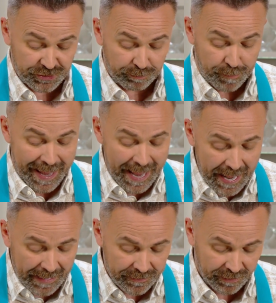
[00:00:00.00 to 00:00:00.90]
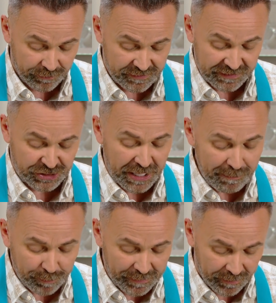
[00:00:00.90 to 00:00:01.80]
Japan, who is the
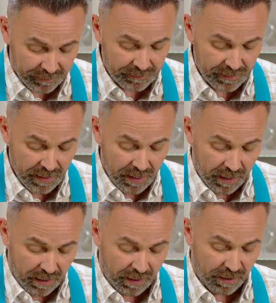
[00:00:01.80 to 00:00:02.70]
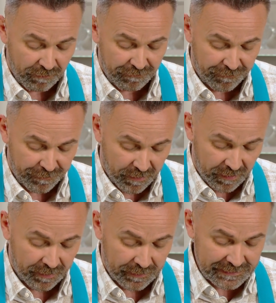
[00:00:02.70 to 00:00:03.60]
champion of uh,